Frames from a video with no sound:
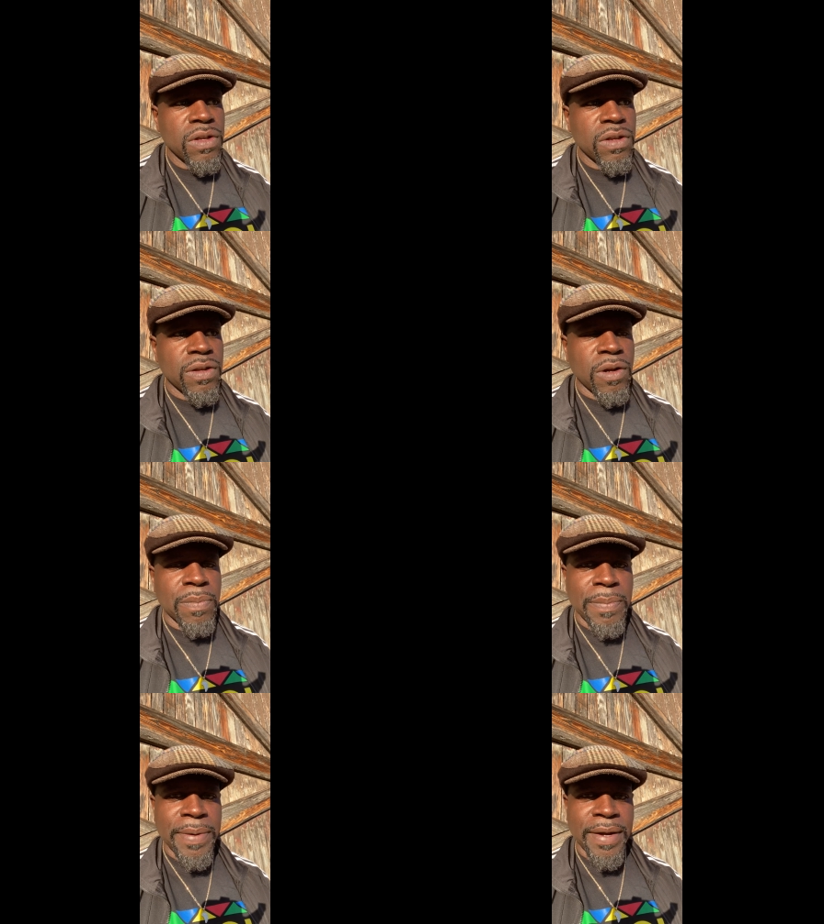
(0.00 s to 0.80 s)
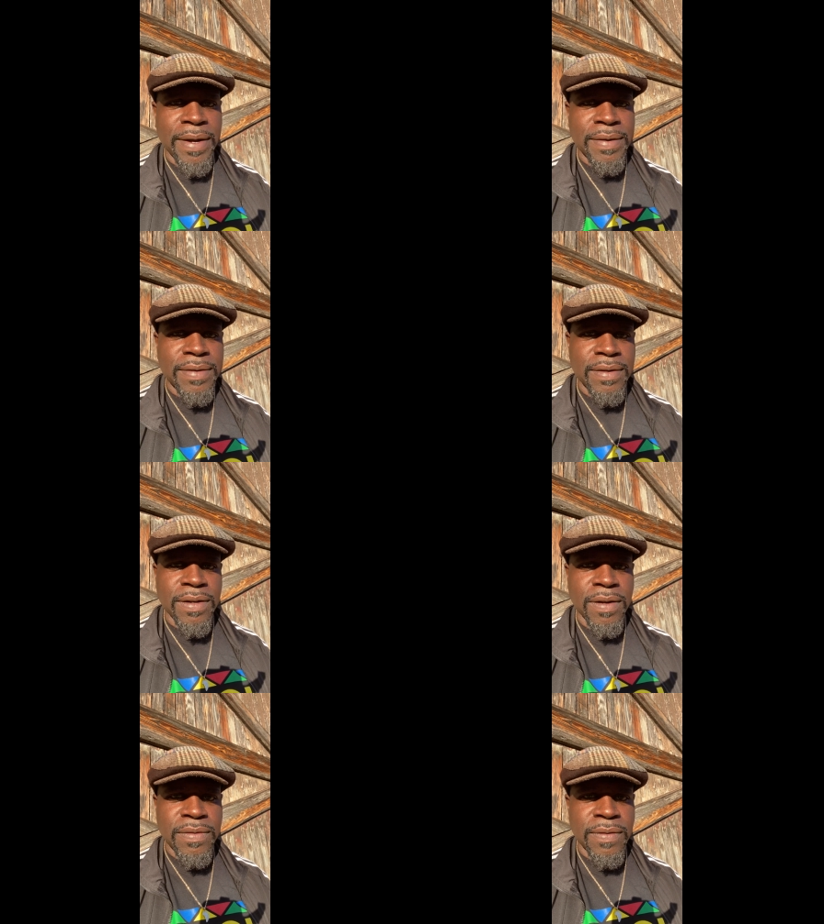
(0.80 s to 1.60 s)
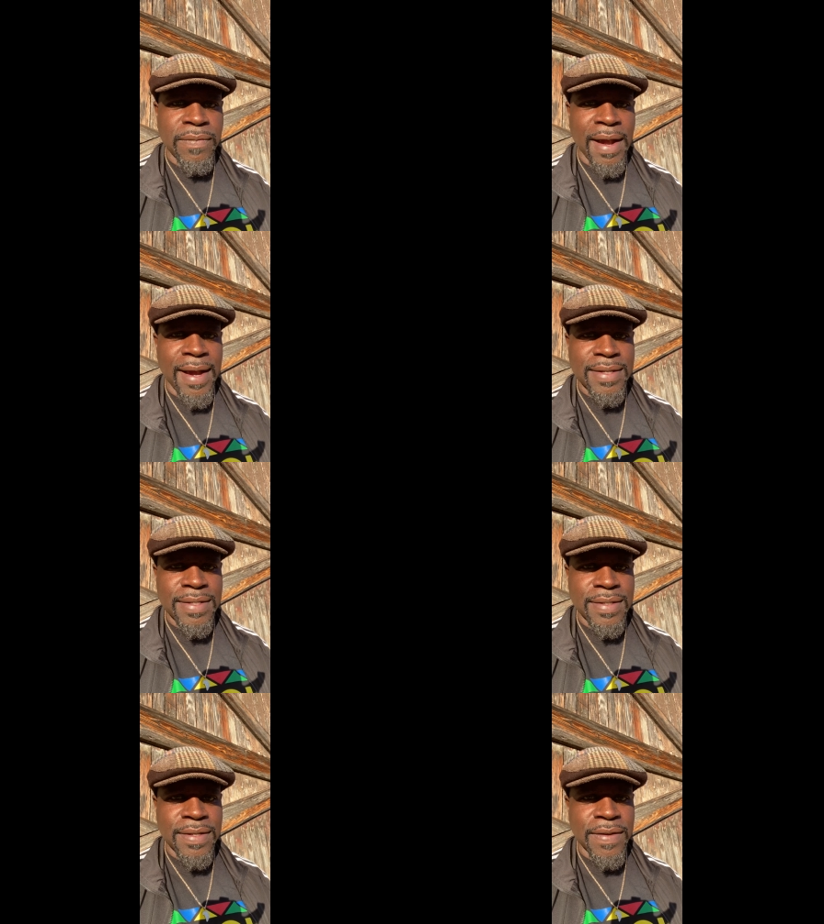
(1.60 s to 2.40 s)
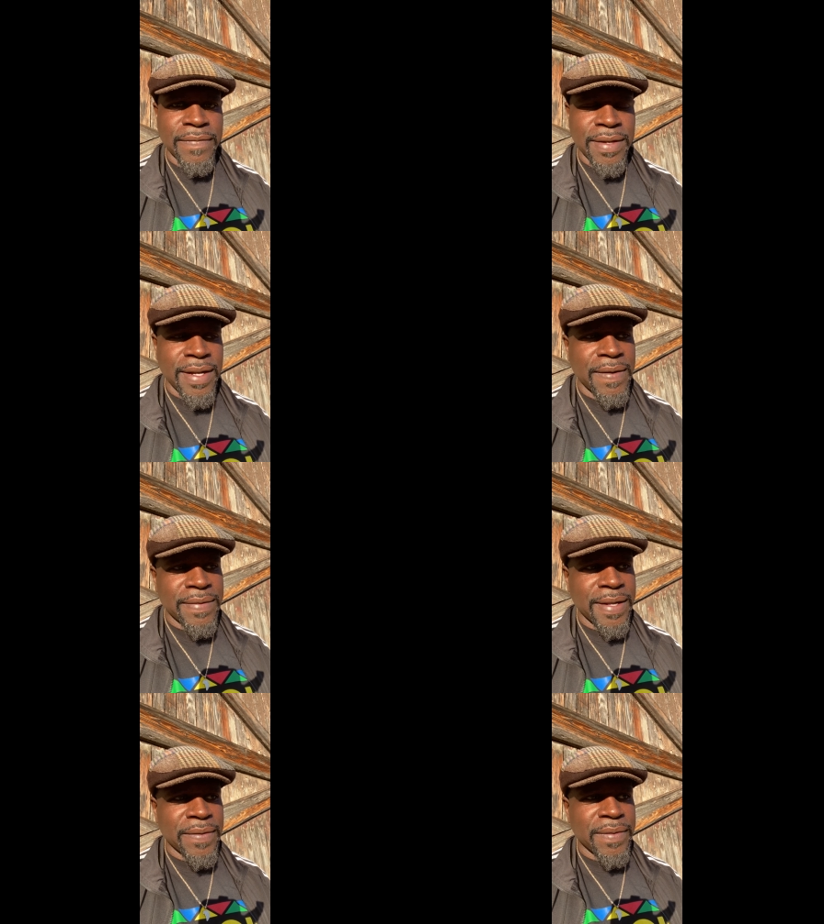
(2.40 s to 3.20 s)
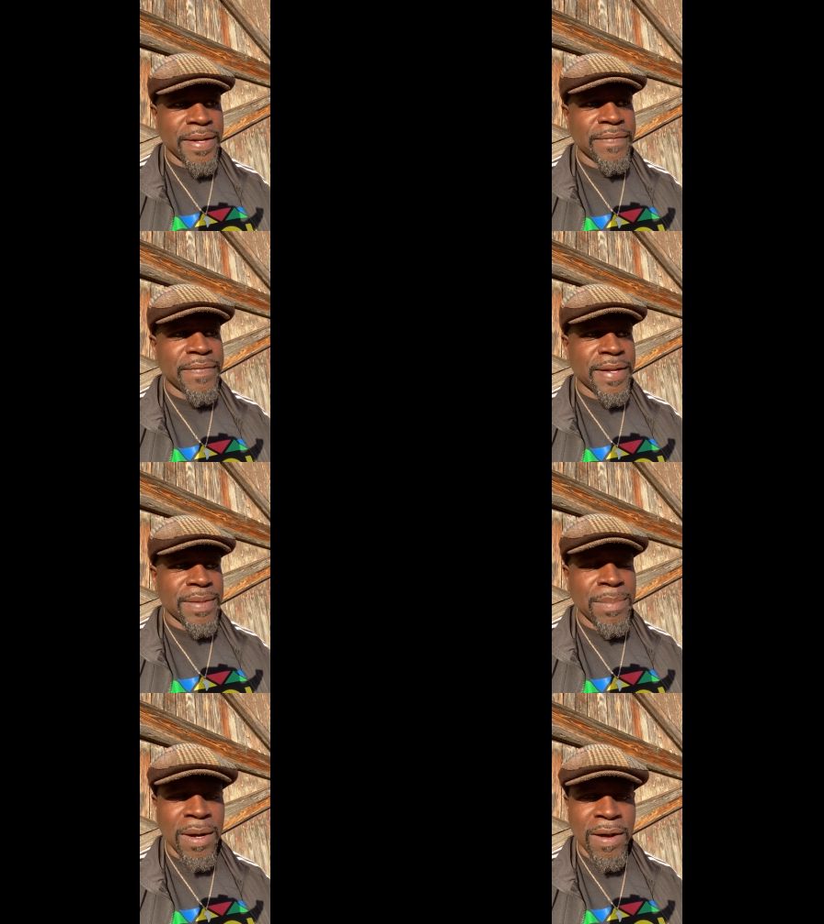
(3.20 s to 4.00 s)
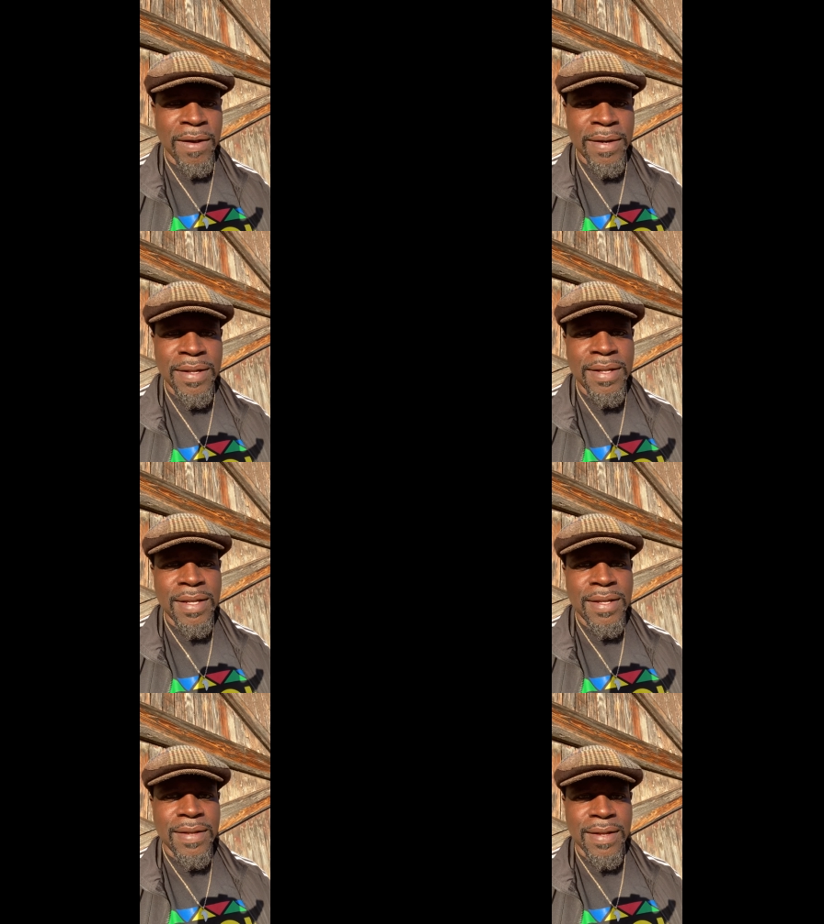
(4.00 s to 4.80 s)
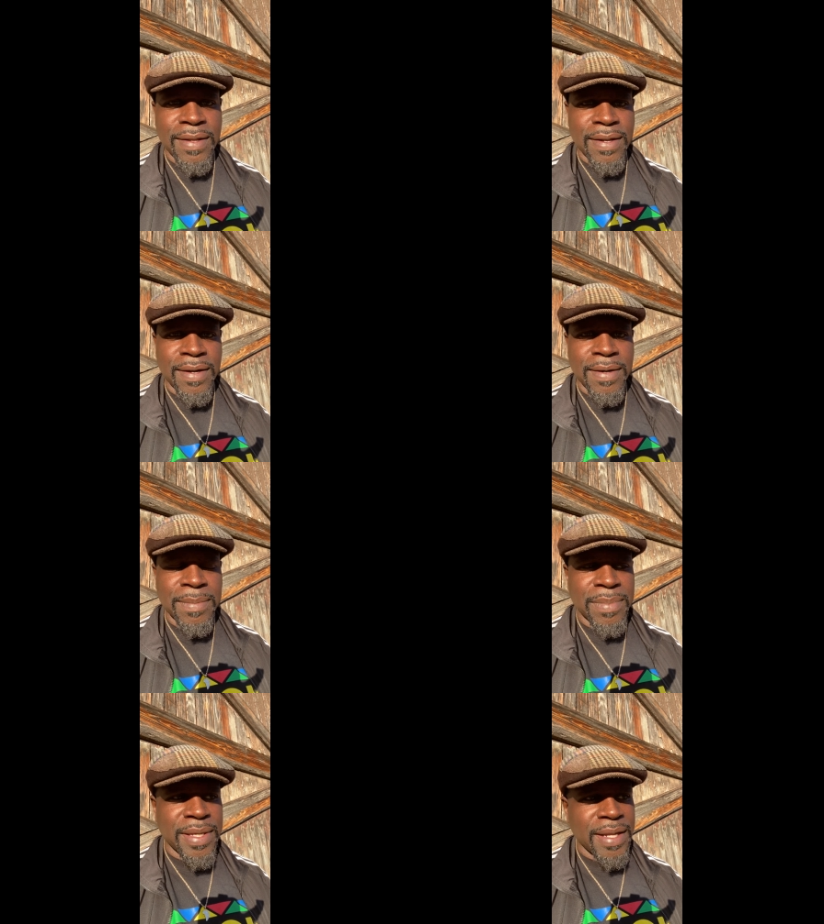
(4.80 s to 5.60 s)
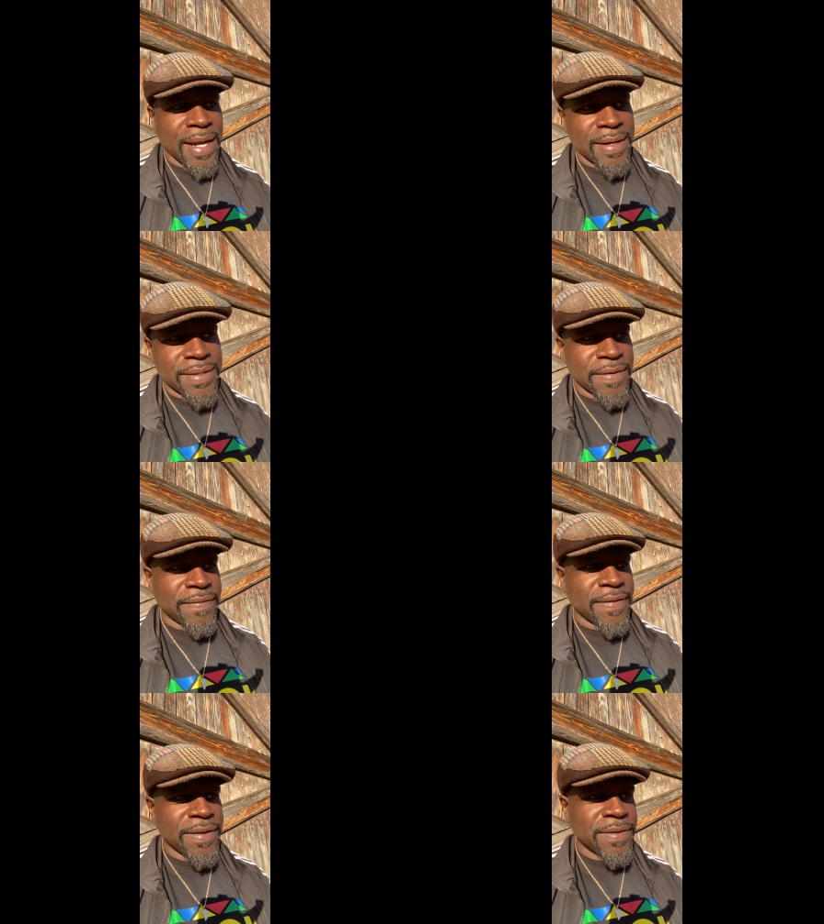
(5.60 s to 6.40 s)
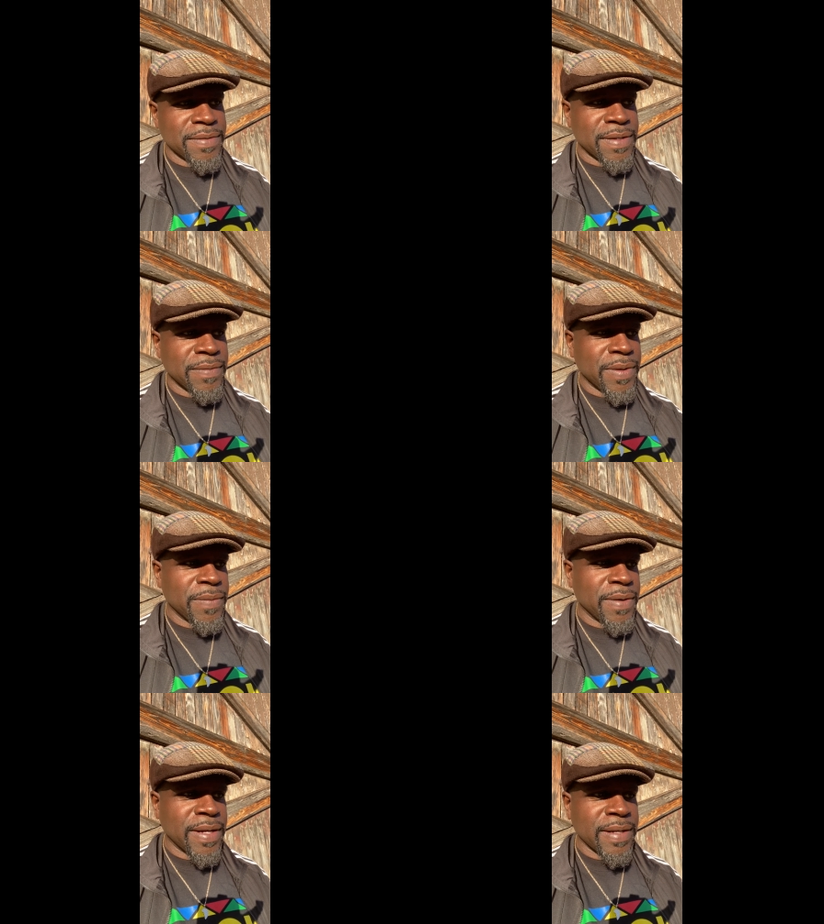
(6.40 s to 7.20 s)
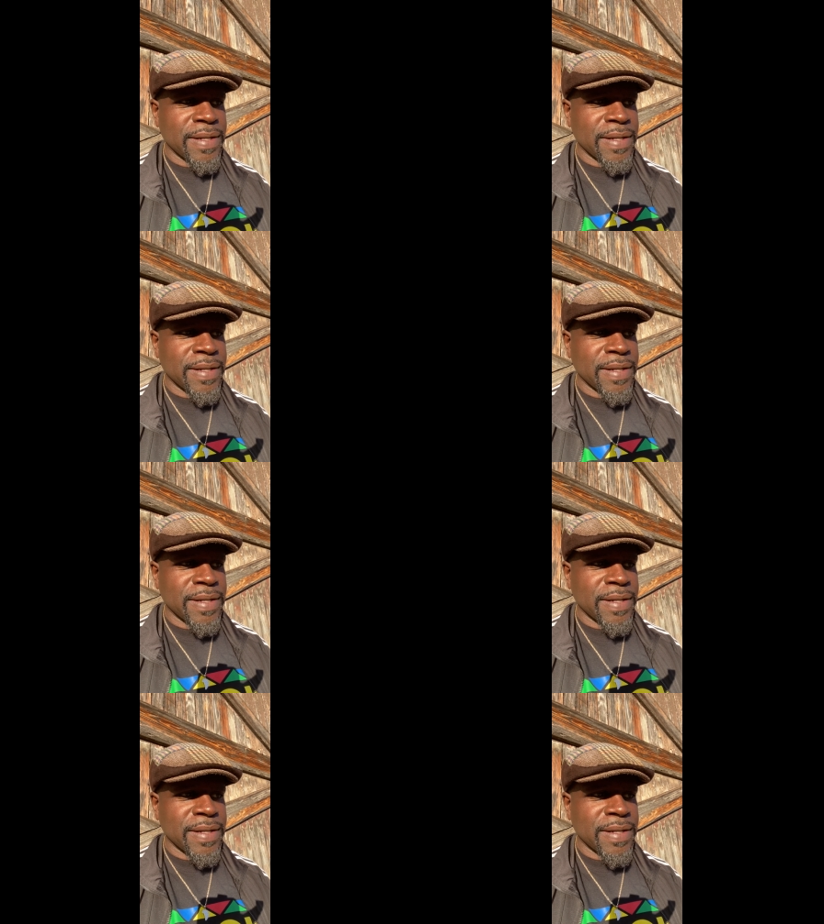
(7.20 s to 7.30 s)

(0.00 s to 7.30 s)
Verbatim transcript: you know, prepare, you know, the racks and stuff and get everything ready at the barn and um, get out into the fields. And we would,